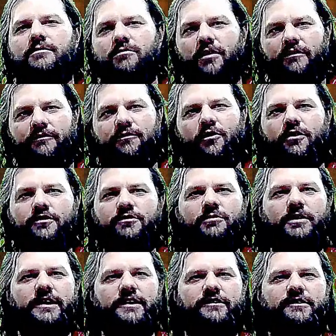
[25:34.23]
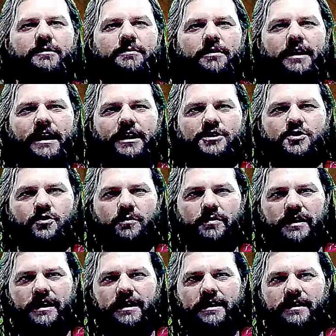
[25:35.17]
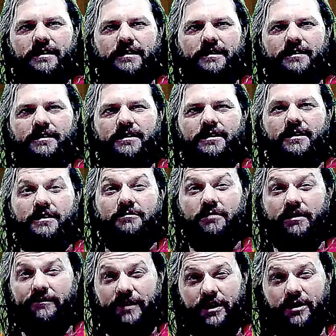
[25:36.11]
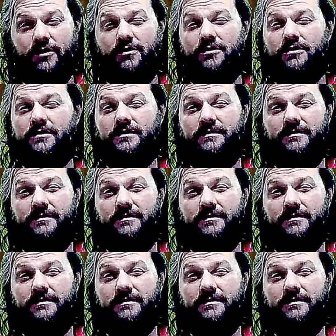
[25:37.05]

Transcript: WulfF420's Supernatural review.